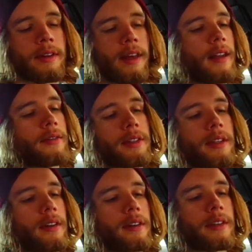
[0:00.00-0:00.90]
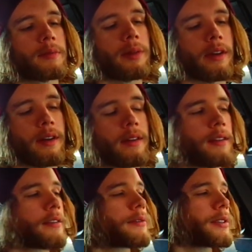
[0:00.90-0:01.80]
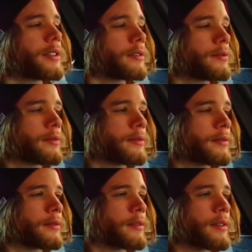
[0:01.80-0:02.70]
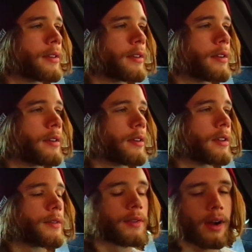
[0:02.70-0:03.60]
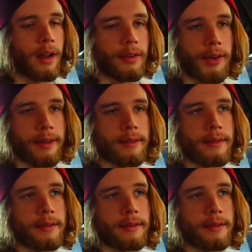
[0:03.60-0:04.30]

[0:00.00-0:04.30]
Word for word: And everything on this planet is for you. It's for all of us.